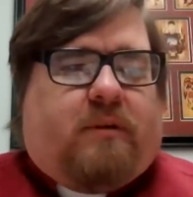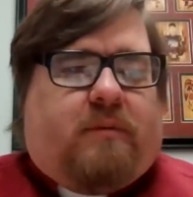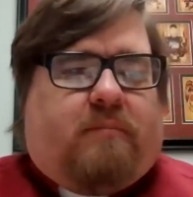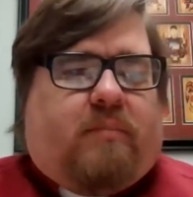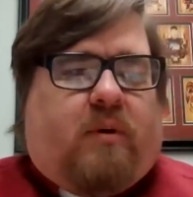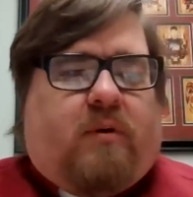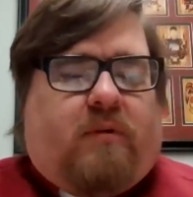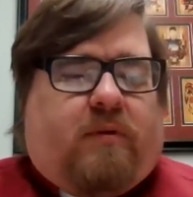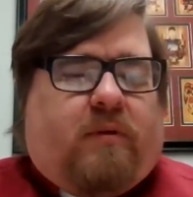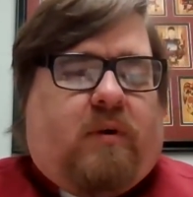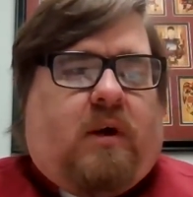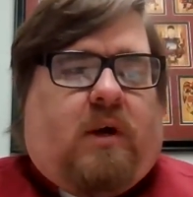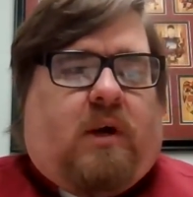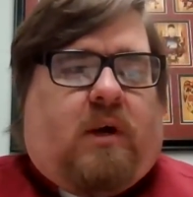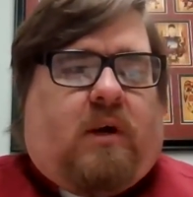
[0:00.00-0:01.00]
The birth
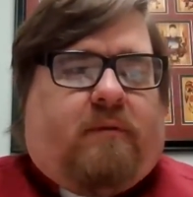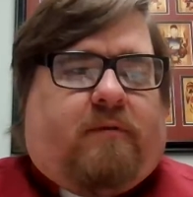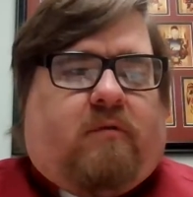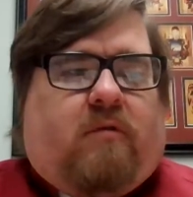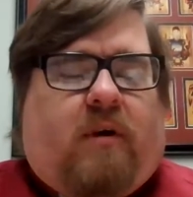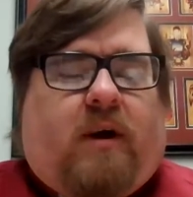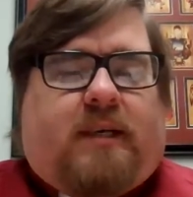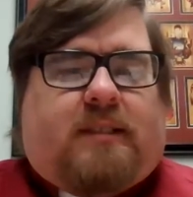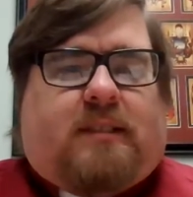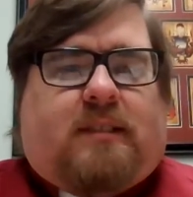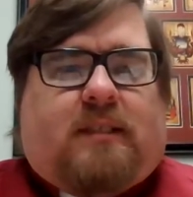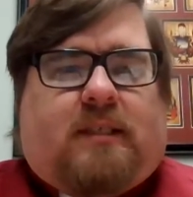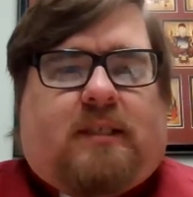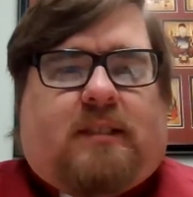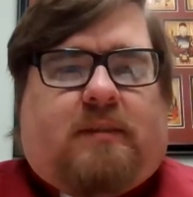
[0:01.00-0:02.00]
of
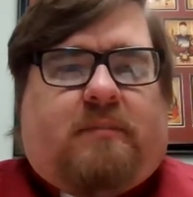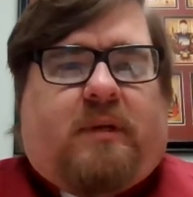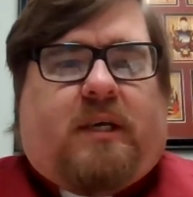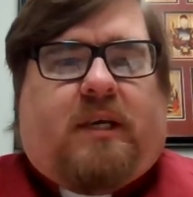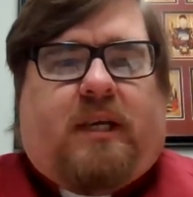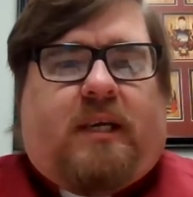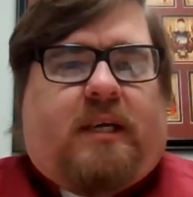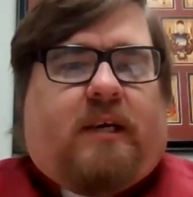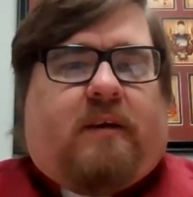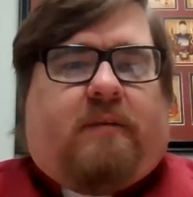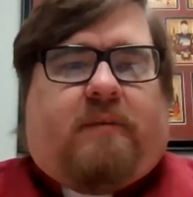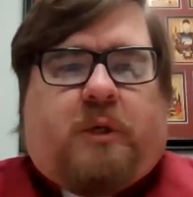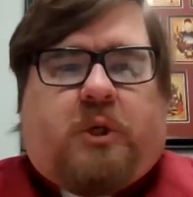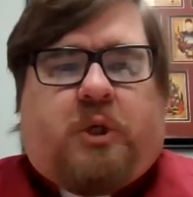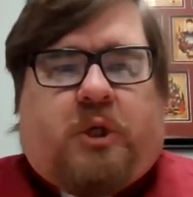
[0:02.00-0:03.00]
Christ is the beginning
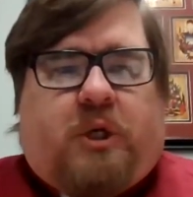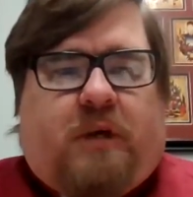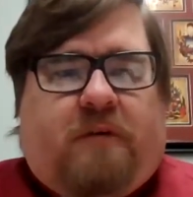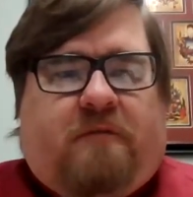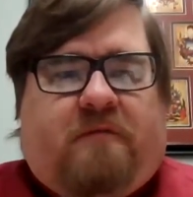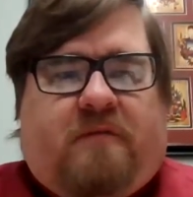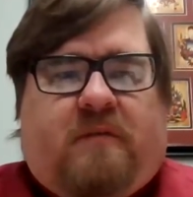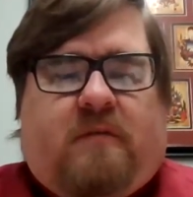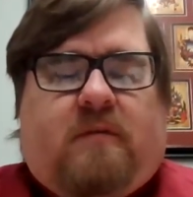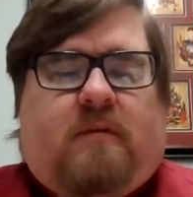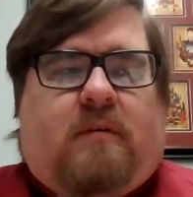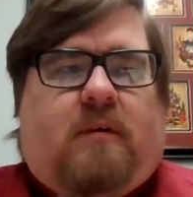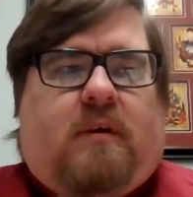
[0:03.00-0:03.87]
of the shift